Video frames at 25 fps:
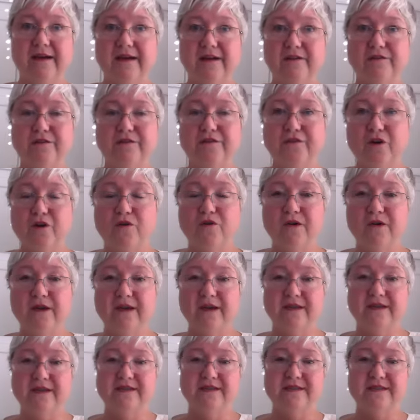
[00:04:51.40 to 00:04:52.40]

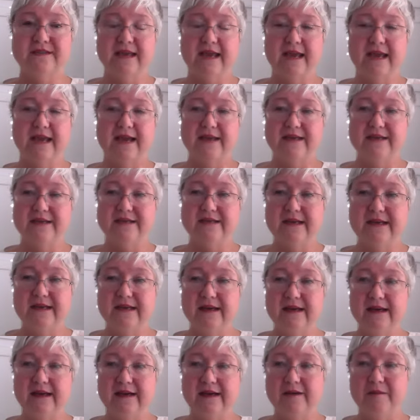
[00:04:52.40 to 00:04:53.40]
focus and
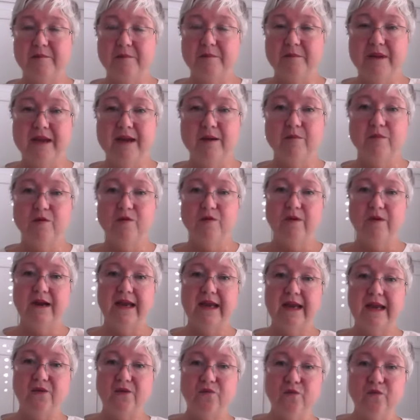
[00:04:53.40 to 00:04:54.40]

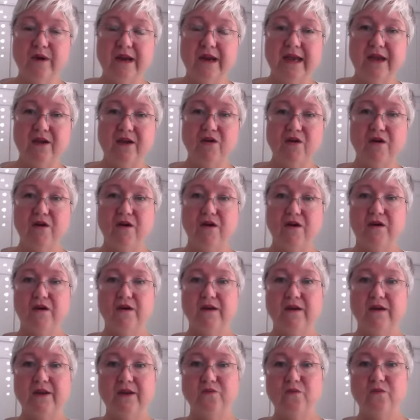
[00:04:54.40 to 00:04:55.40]
memory and
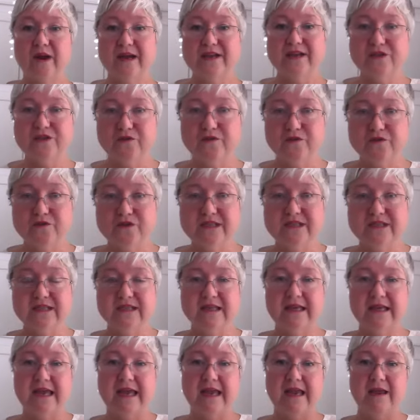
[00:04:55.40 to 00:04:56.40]
recall and restful
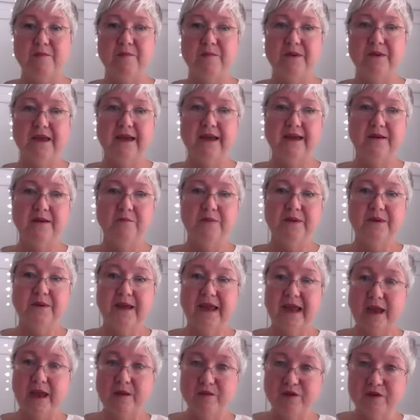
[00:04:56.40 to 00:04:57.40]
sleep and
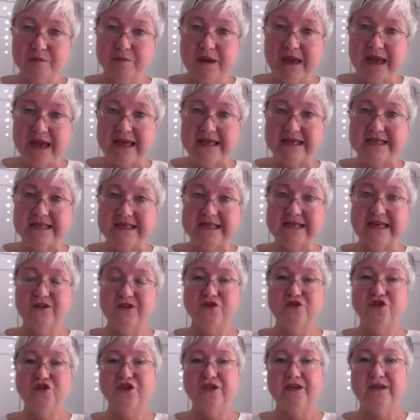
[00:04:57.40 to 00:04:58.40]
being able to pay
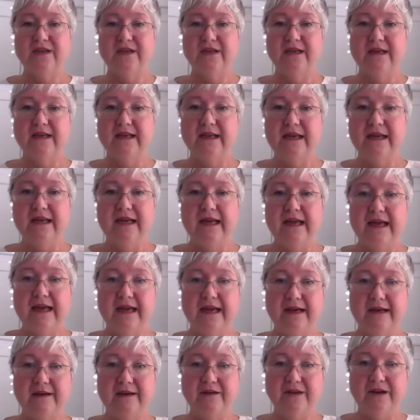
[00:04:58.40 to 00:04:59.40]
attention
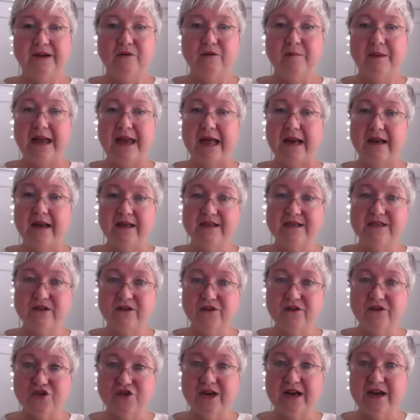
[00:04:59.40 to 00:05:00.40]
and, you know, balance
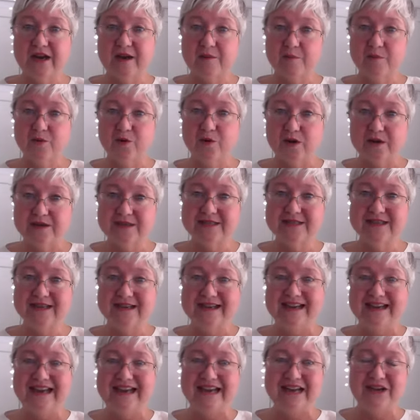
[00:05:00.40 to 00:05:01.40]
our checkbooks.
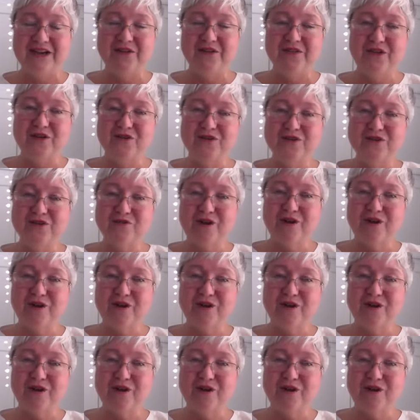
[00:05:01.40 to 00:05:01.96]
Those are